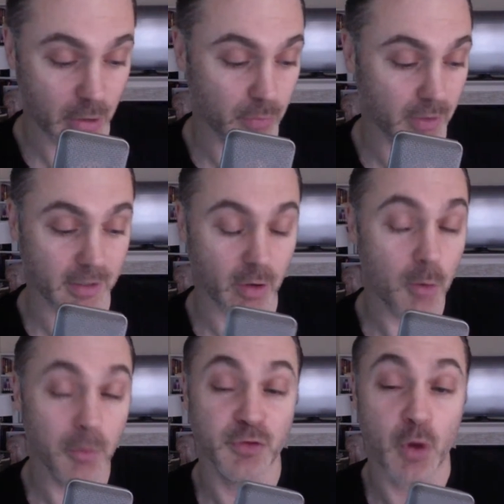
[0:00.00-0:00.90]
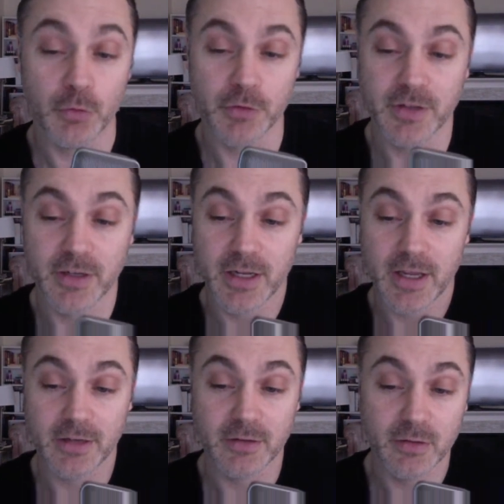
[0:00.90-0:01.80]
like almost overdid it,
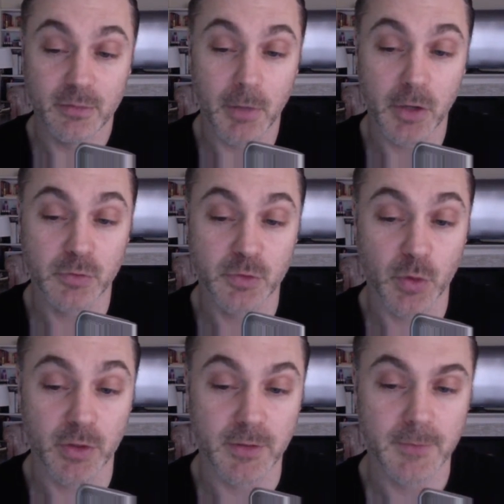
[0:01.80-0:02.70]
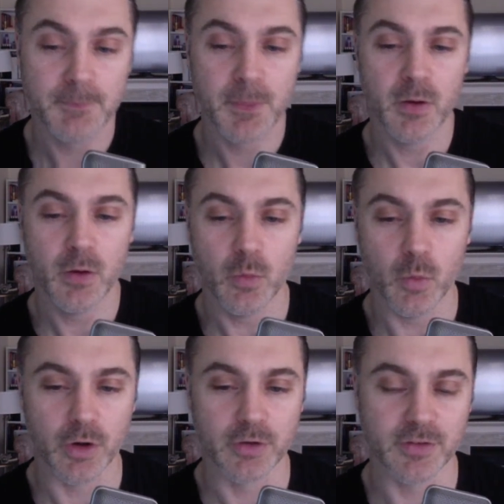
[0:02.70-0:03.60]
and Michael Jordan
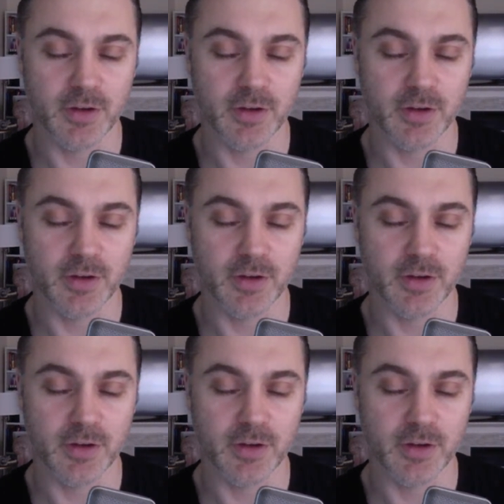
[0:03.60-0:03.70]
worked